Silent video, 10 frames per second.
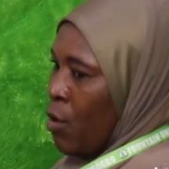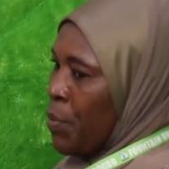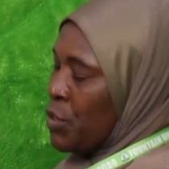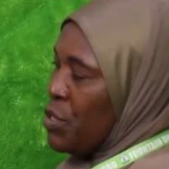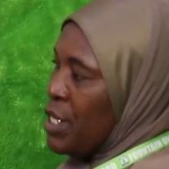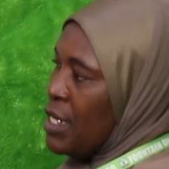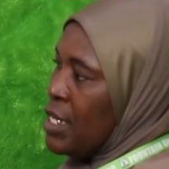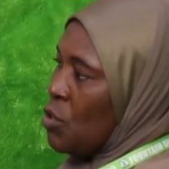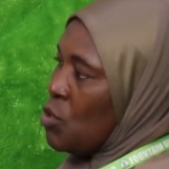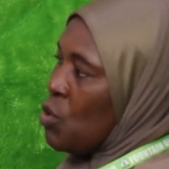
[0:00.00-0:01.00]

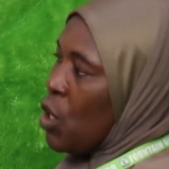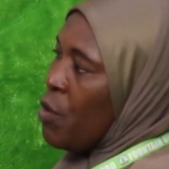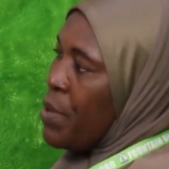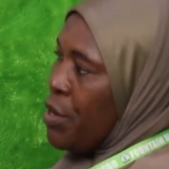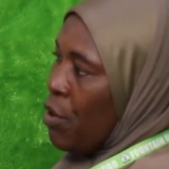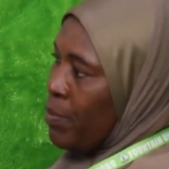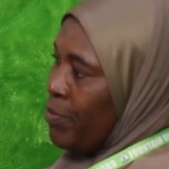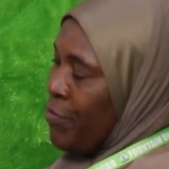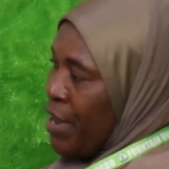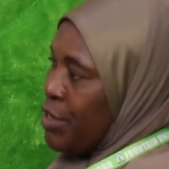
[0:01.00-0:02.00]
Opportunity is also coming up
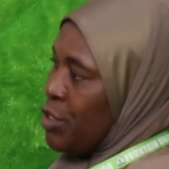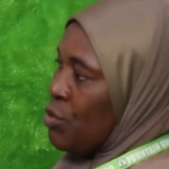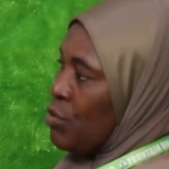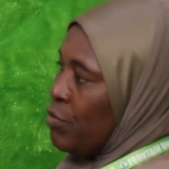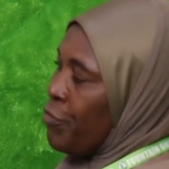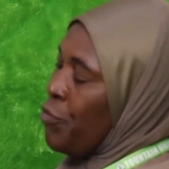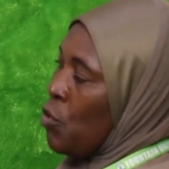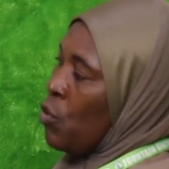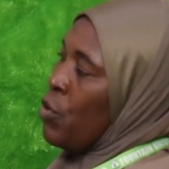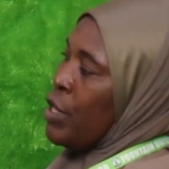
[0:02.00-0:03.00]
very soon
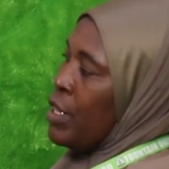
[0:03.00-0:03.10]
for